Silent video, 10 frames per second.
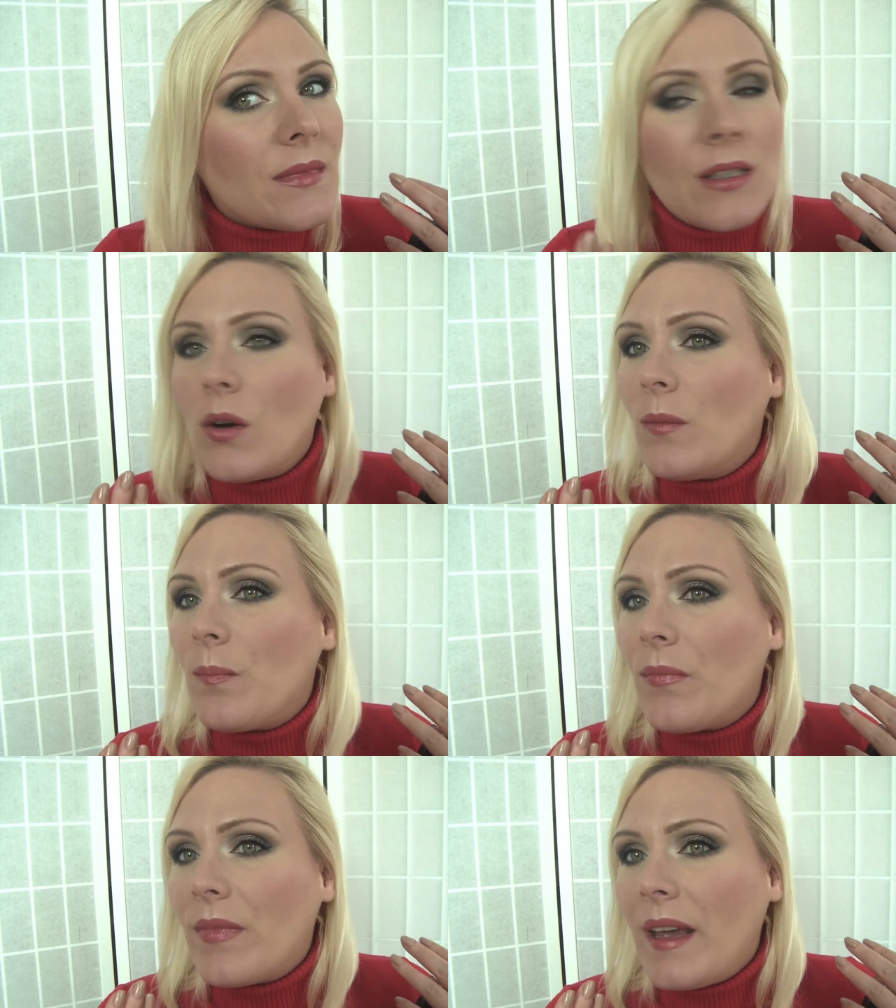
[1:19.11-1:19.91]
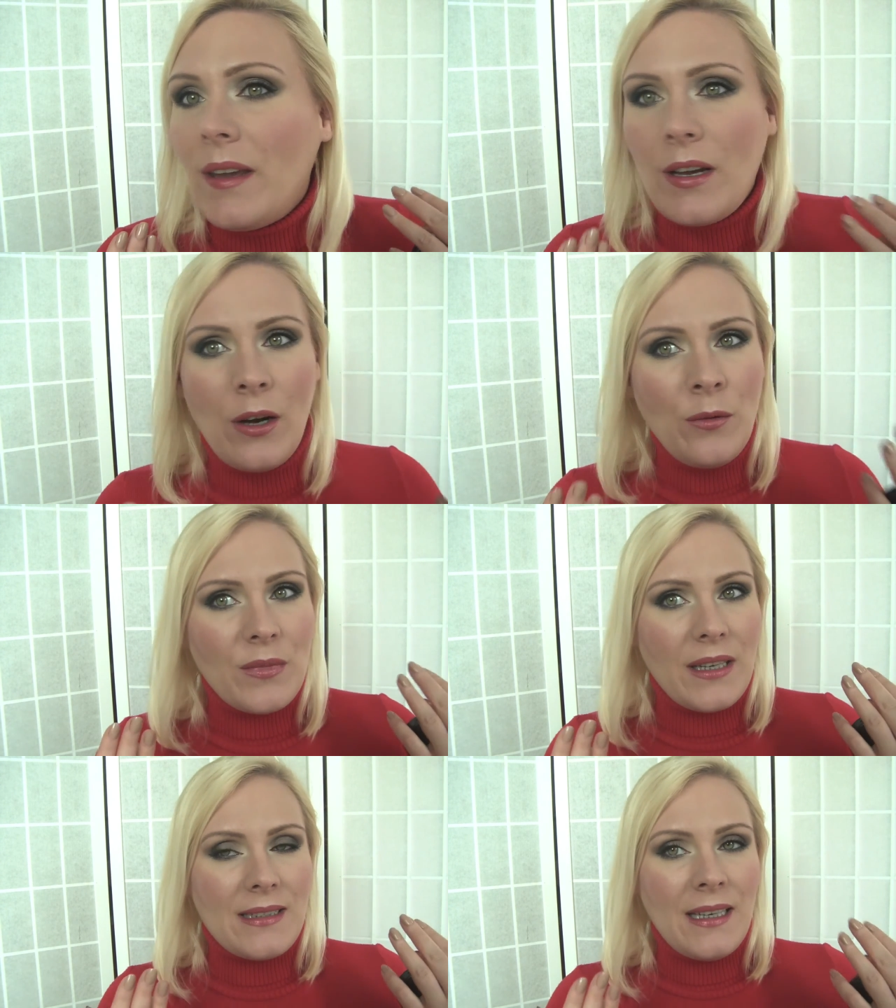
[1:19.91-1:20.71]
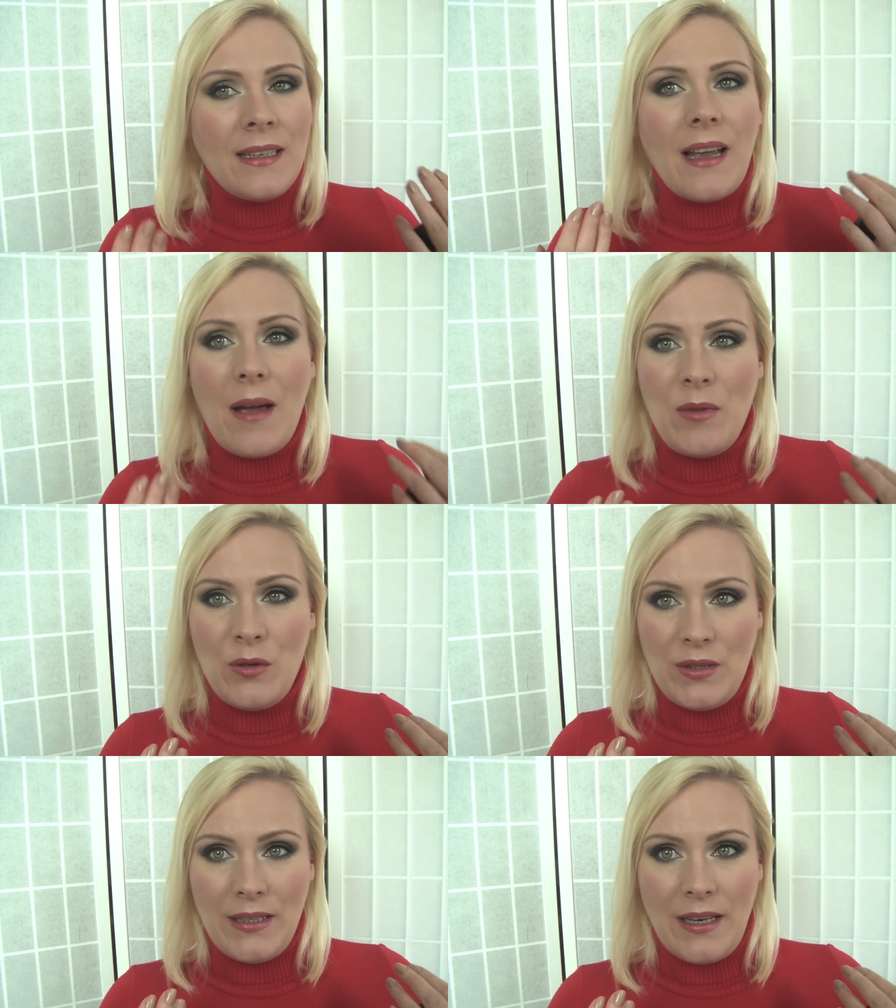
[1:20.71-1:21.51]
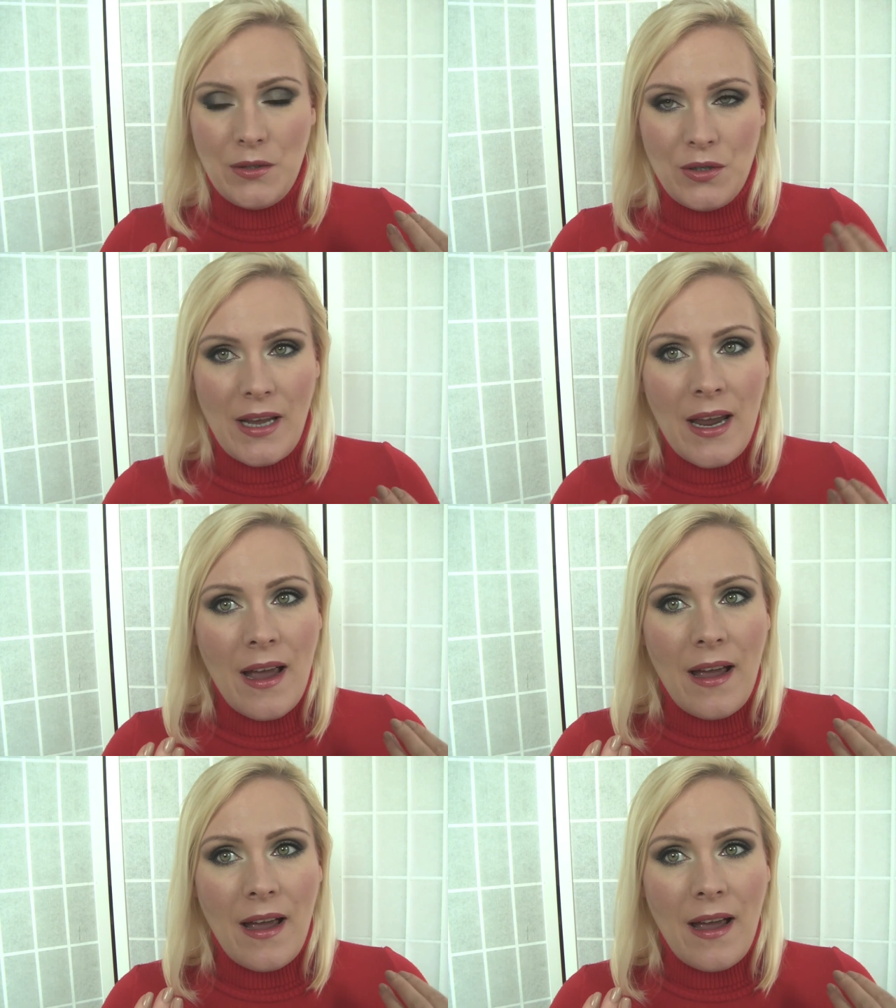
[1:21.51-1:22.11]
So there you go, that's it. I'm using that today.